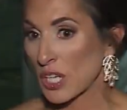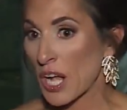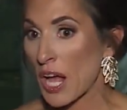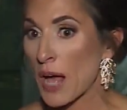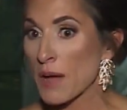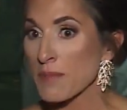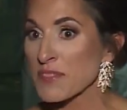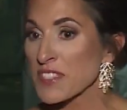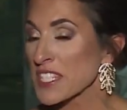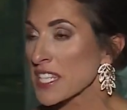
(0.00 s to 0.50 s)

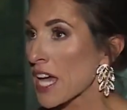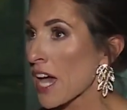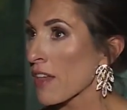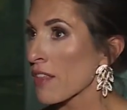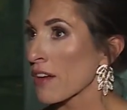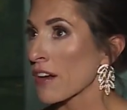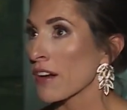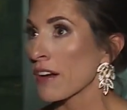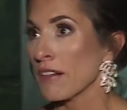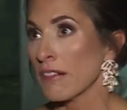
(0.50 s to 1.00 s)
come
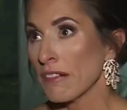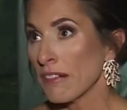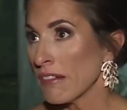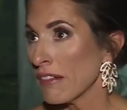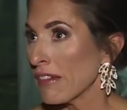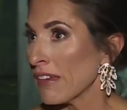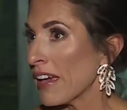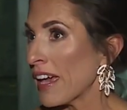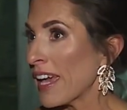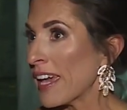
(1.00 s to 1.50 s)
together
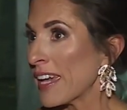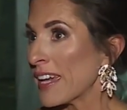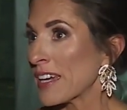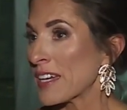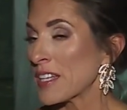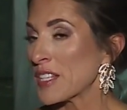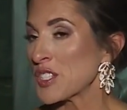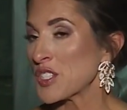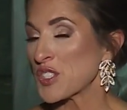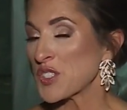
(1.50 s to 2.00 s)

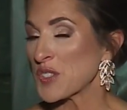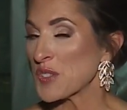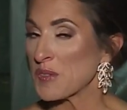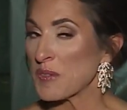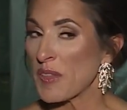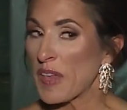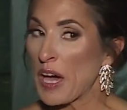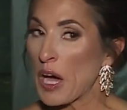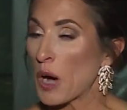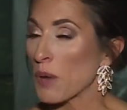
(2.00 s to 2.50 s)
and
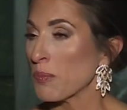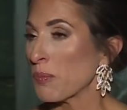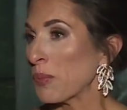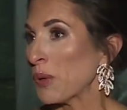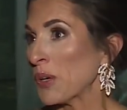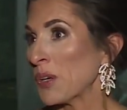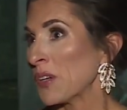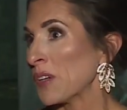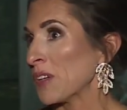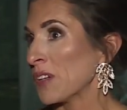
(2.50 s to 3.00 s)
helped
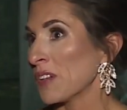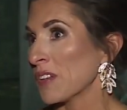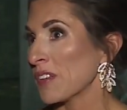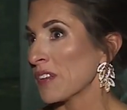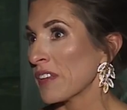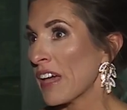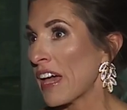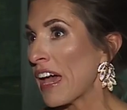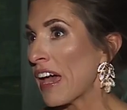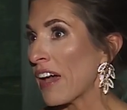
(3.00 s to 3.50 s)

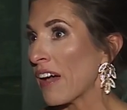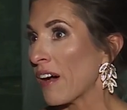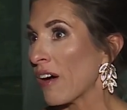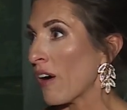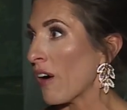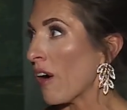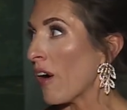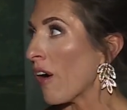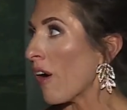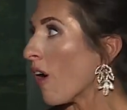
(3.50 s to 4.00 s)
pull
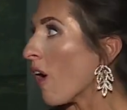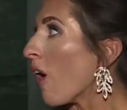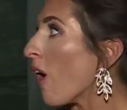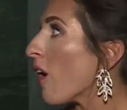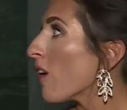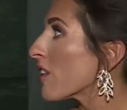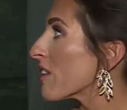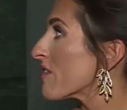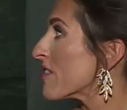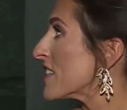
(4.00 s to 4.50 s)

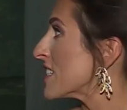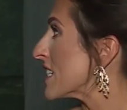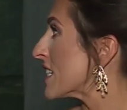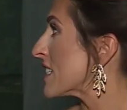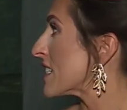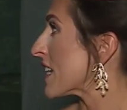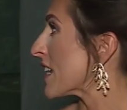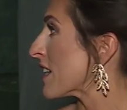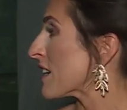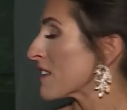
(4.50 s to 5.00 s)
all of the
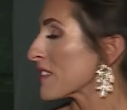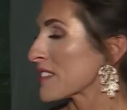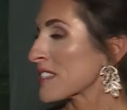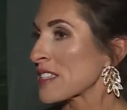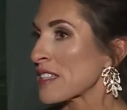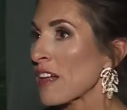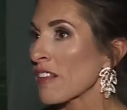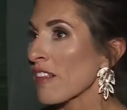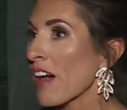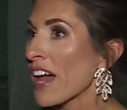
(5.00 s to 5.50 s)

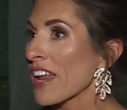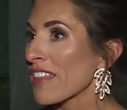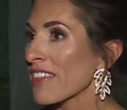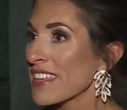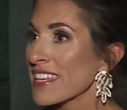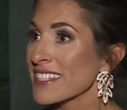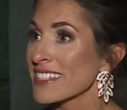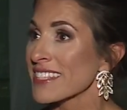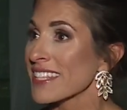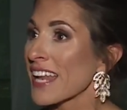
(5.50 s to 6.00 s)
details, a lot
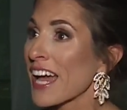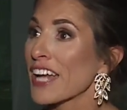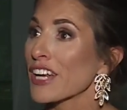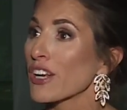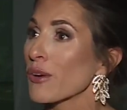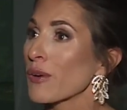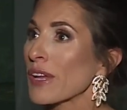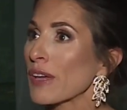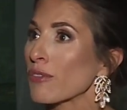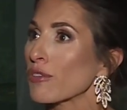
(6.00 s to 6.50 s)
of things that
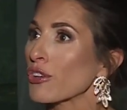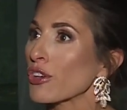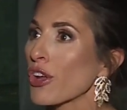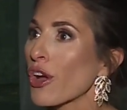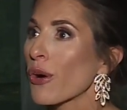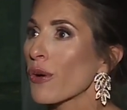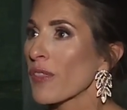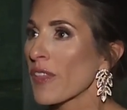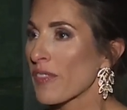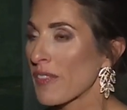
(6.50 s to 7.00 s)
I don't
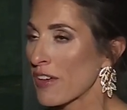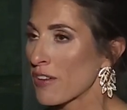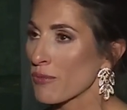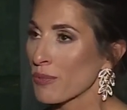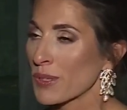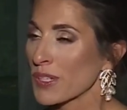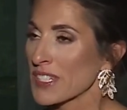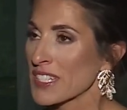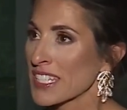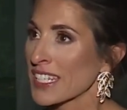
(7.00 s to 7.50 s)
even know that
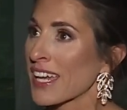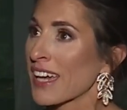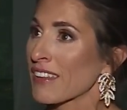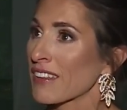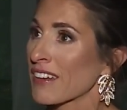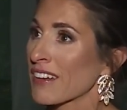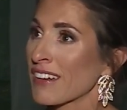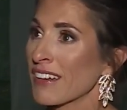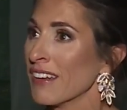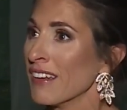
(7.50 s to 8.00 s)
they've pulled
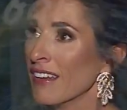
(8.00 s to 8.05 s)
together.